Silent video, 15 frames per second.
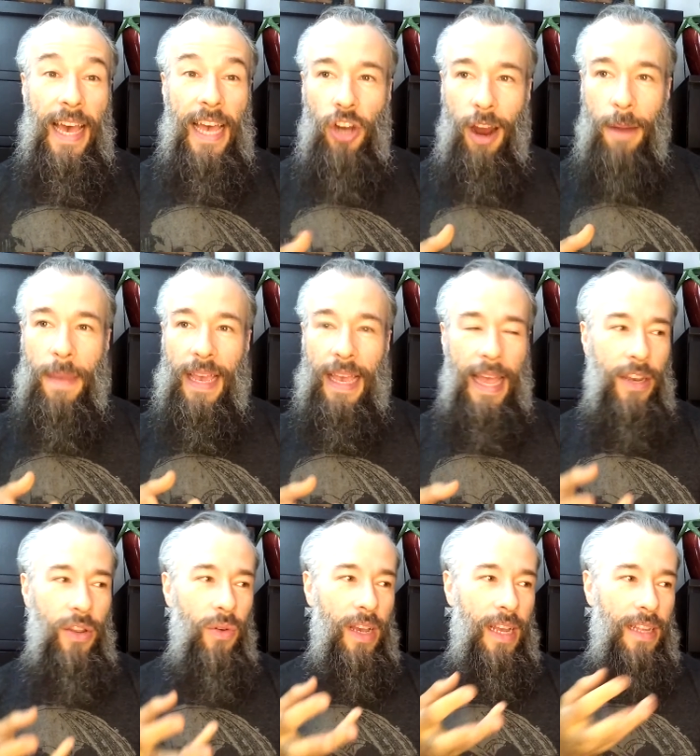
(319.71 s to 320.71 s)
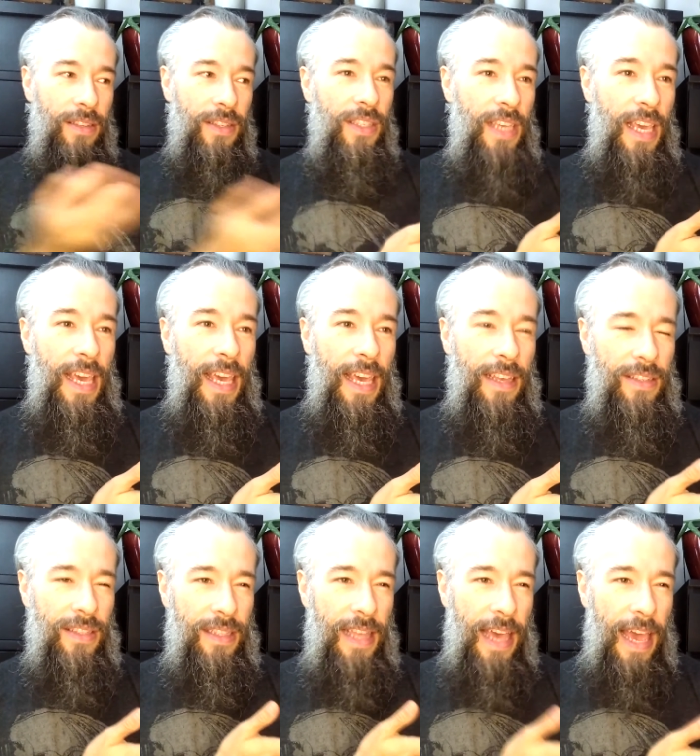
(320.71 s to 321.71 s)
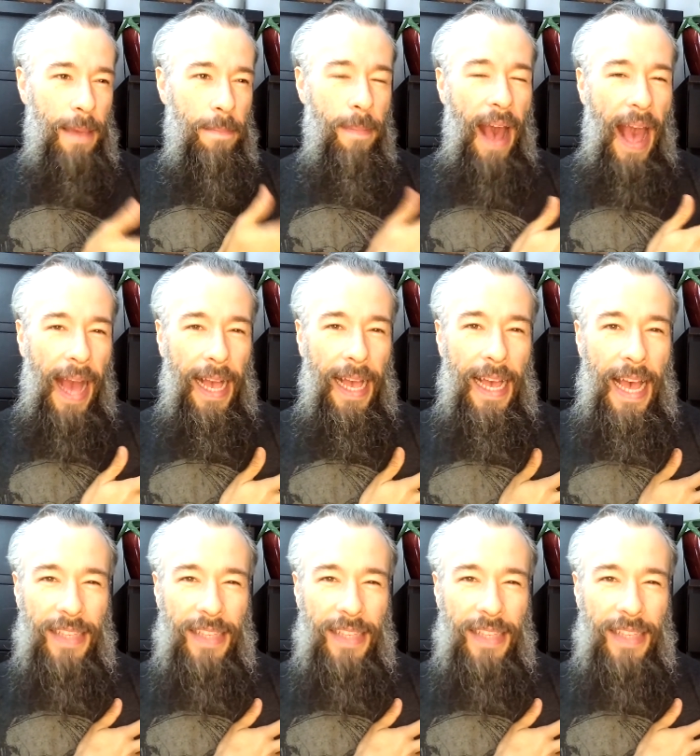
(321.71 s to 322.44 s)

charming, and you can see his day back